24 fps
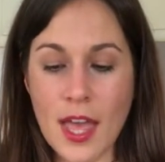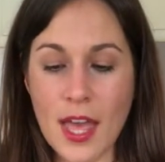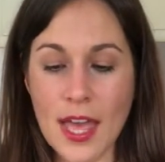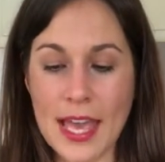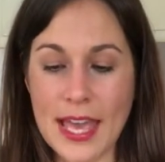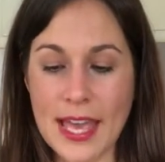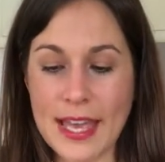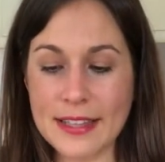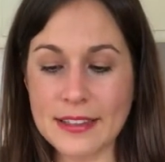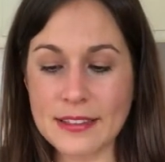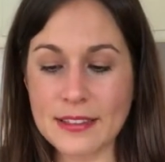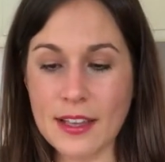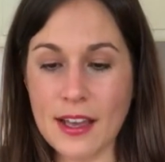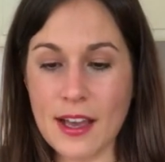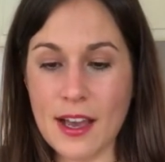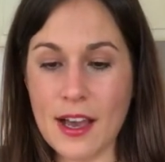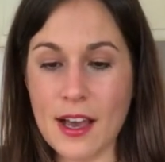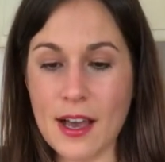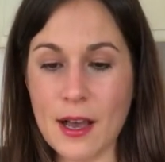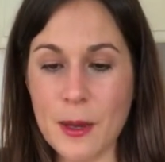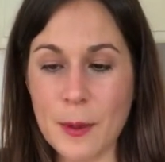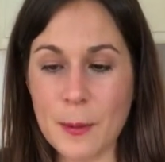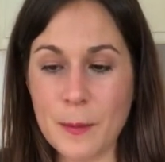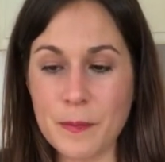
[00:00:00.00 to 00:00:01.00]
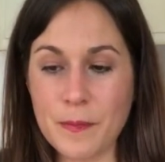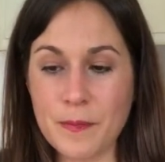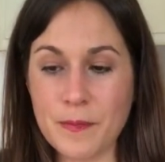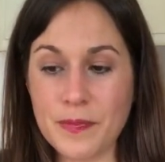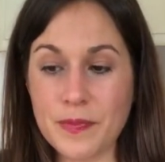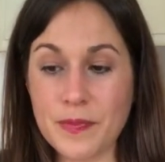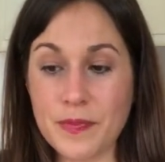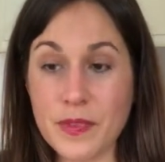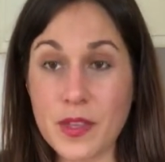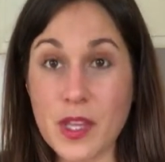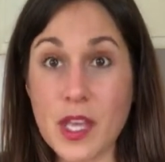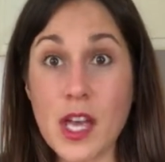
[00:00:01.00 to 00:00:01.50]
And
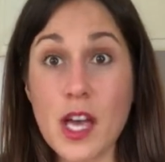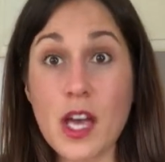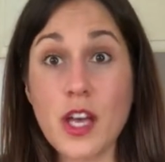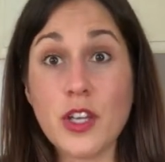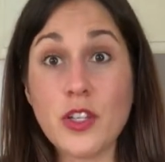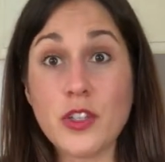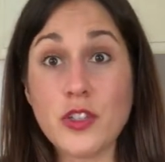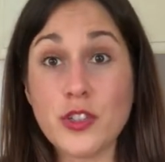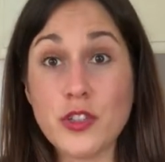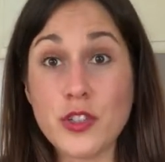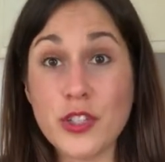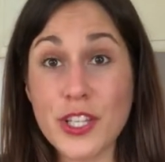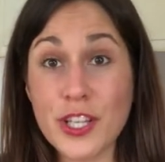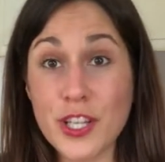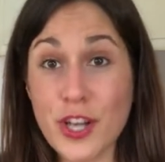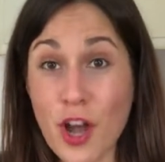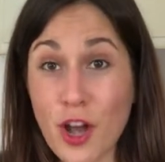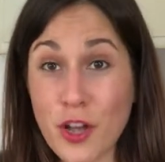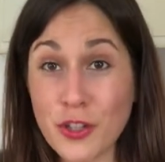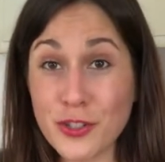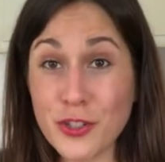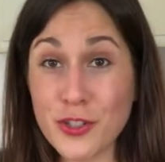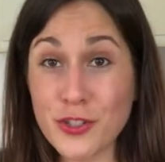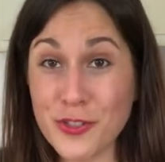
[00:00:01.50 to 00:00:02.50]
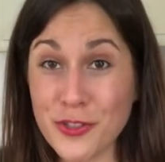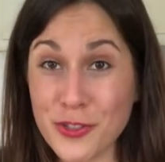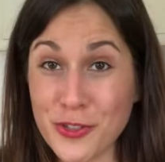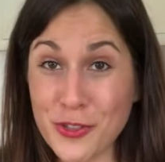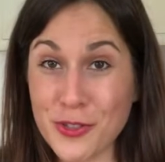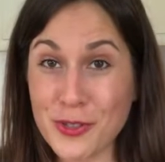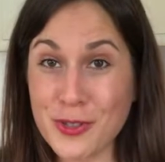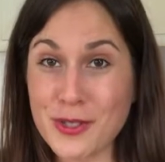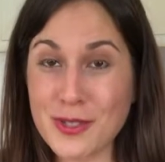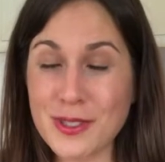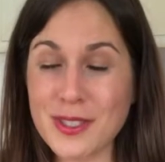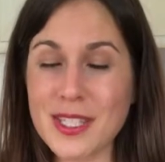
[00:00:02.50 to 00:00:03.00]
you can also
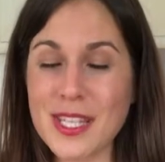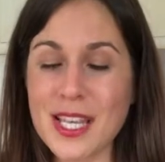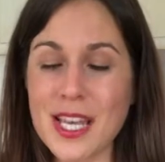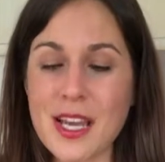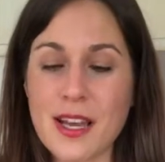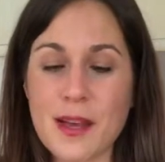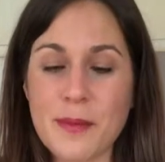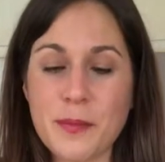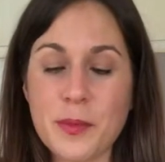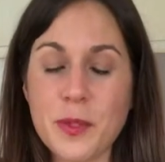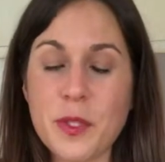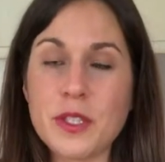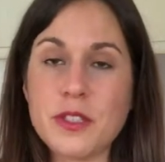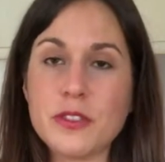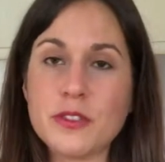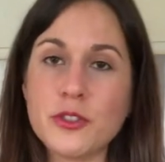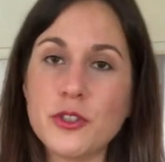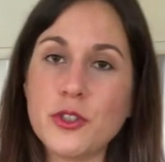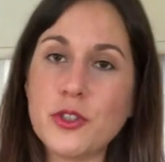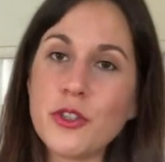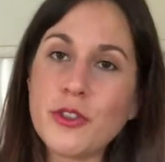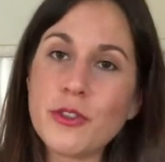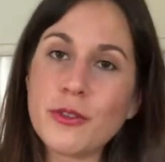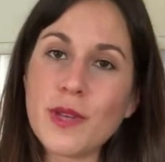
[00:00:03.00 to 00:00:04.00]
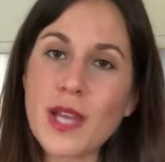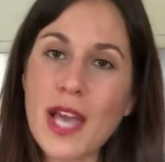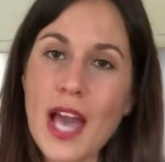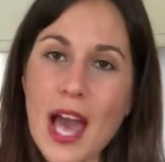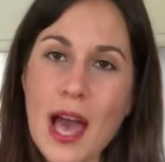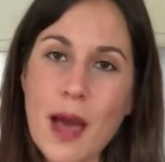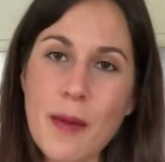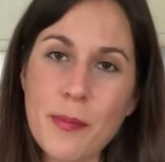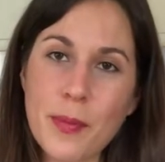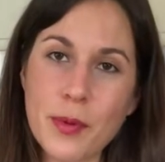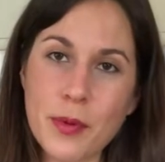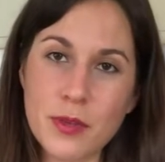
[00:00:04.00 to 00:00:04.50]
use, put 2 sweet
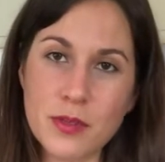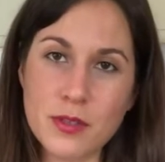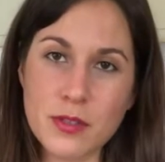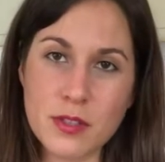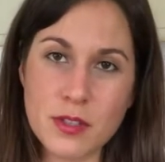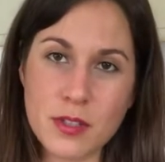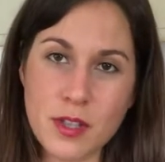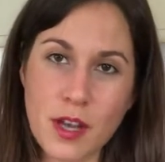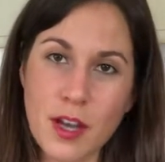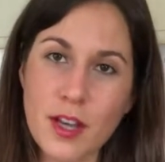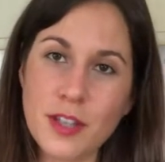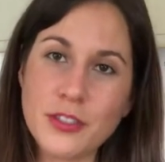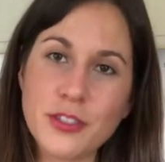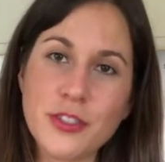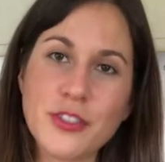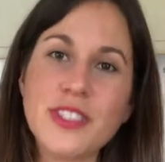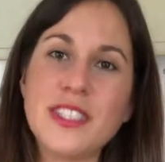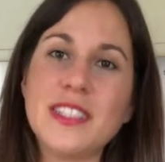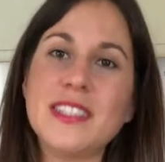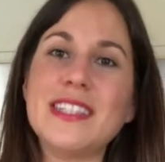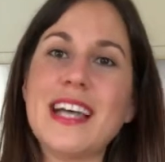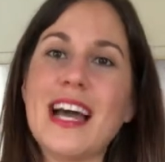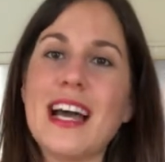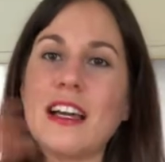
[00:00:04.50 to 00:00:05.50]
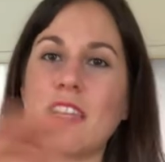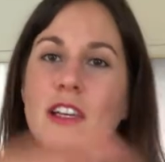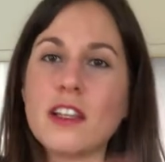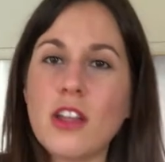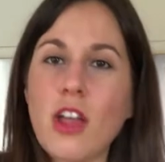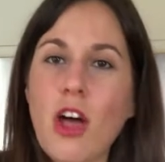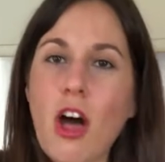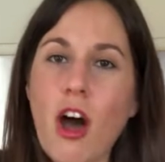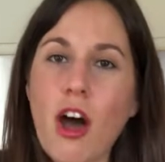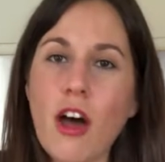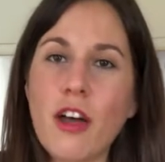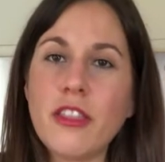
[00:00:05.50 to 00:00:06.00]
apples underneath that
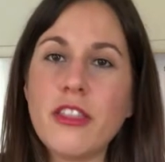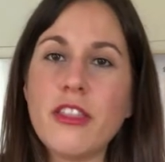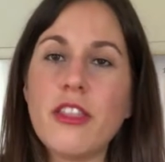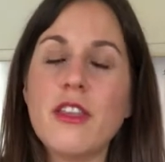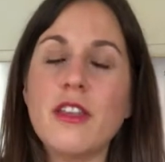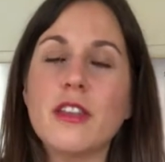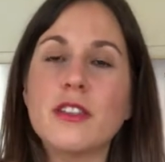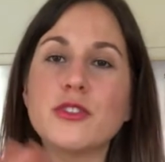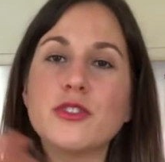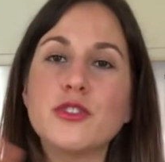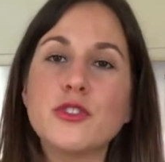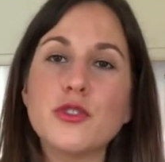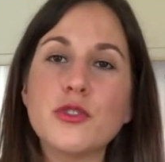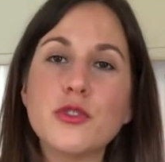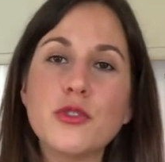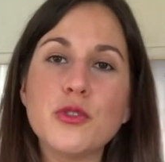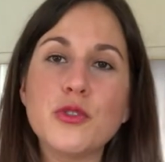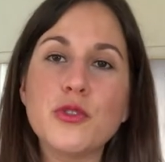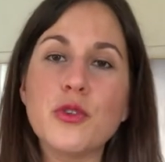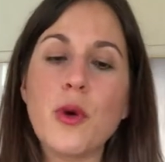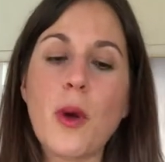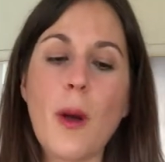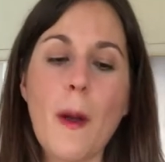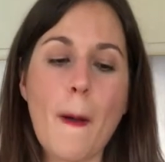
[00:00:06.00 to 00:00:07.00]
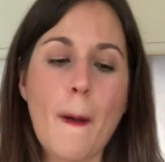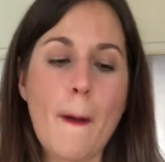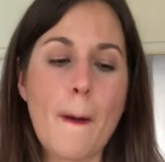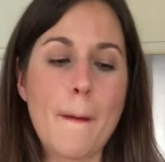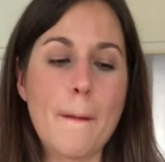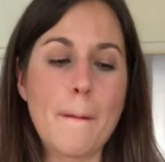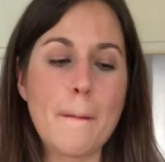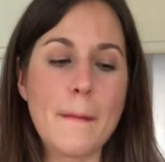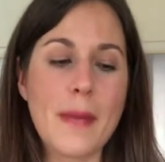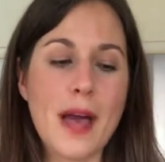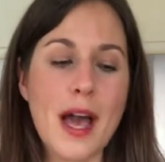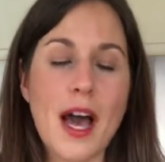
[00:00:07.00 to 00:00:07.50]
cloth to
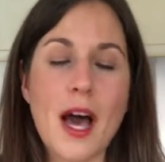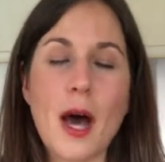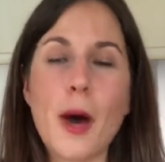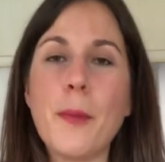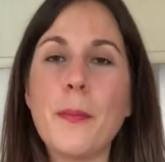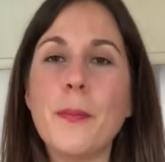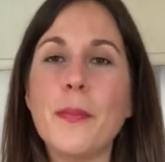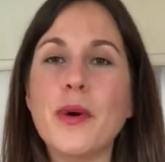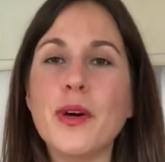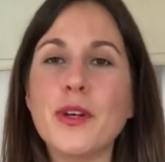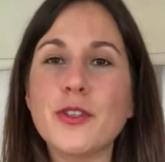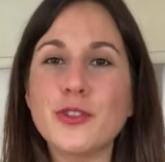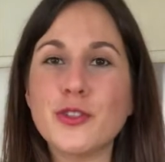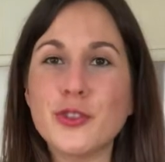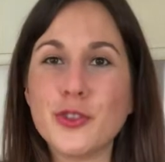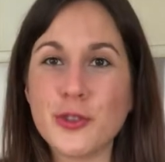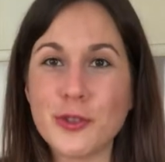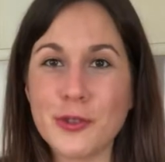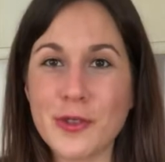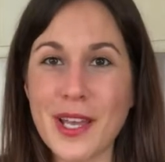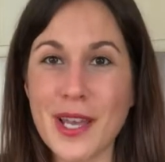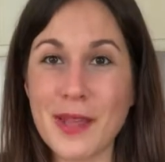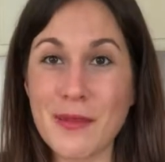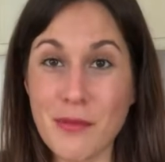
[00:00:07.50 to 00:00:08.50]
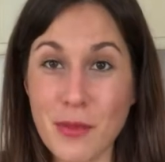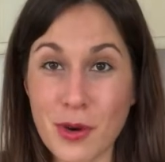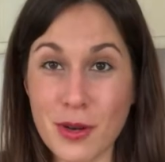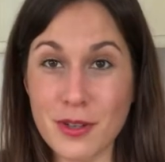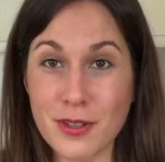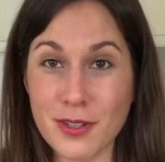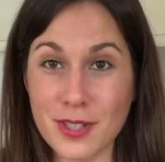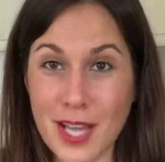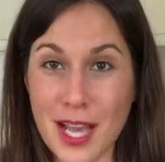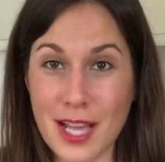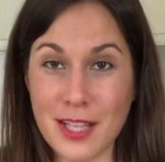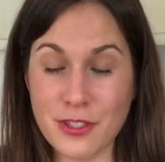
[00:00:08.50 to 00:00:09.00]
help to create more
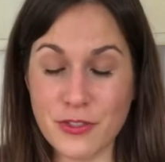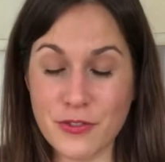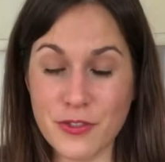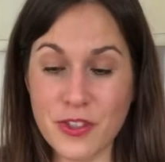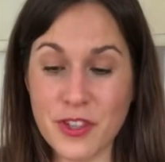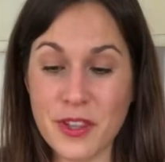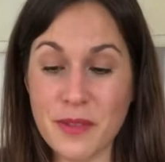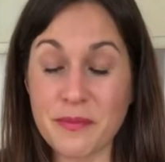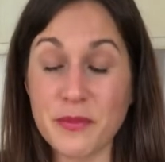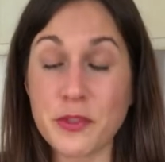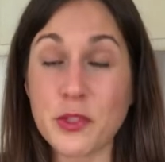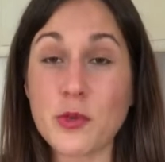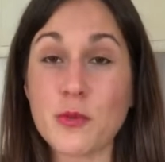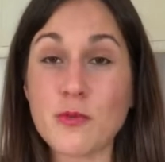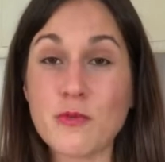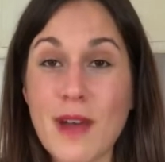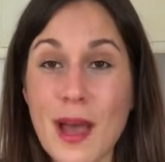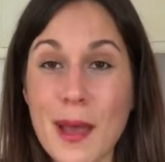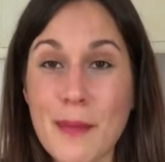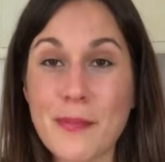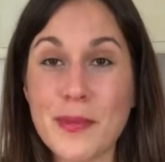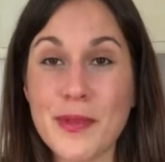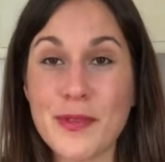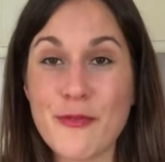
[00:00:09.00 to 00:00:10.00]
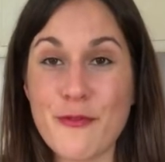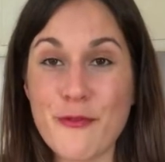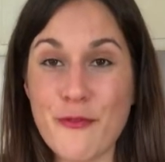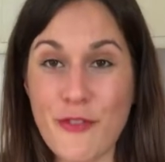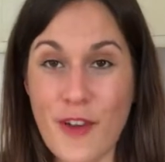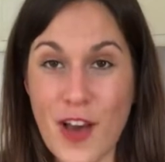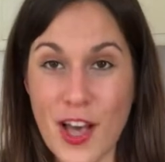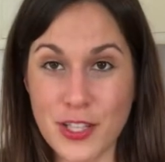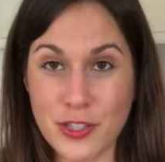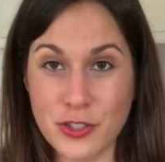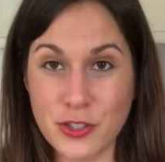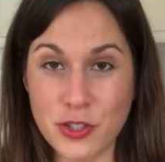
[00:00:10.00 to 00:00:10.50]
gas for them to ripen
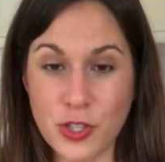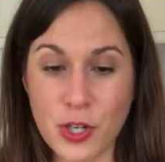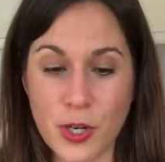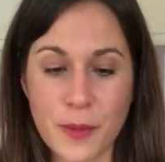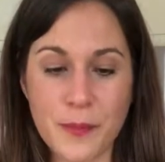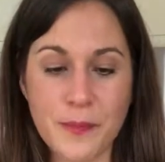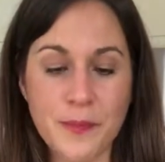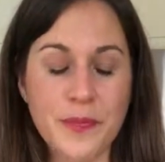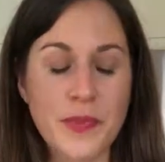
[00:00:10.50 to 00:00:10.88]
faster.